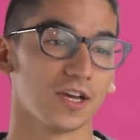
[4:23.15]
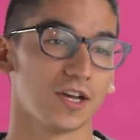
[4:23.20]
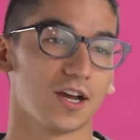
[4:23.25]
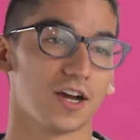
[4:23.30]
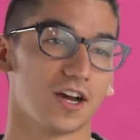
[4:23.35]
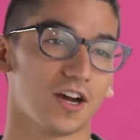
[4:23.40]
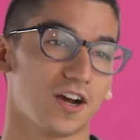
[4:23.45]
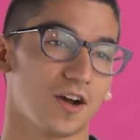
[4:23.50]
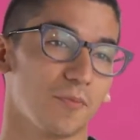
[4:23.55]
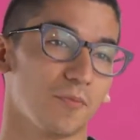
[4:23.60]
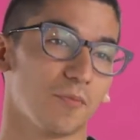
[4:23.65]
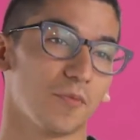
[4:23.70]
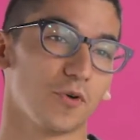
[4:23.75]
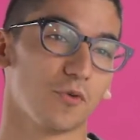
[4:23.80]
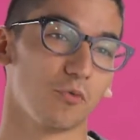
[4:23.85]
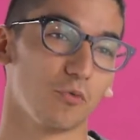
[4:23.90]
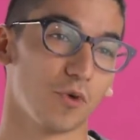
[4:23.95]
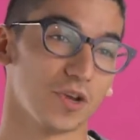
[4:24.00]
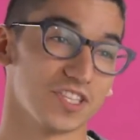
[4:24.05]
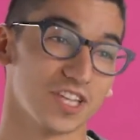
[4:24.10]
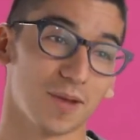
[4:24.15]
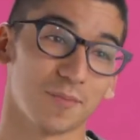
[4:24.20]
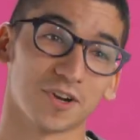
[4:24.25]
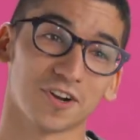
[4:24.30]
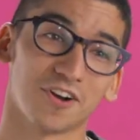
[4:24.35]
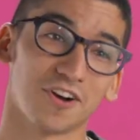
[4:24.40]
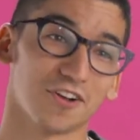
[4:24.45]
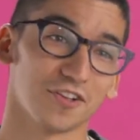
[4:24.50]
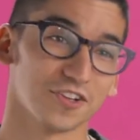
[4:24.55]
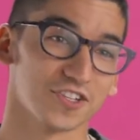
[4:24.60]
One time in
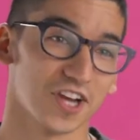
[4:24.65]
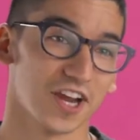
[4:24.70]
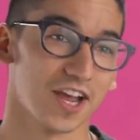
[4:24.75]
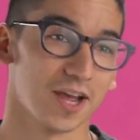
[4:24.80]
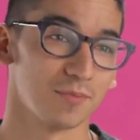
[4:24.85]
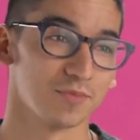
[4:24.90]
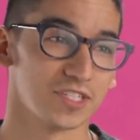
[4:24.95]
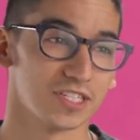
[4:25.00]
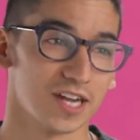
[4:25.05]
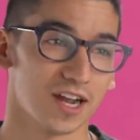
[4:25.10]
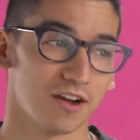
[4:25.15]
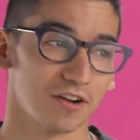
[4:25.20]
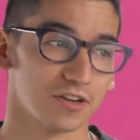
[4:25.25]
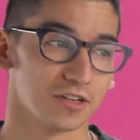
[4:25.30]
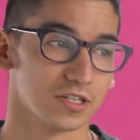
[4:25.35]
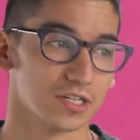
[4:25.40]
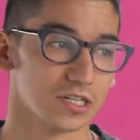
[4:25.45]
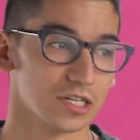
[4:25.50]
college, I emptied out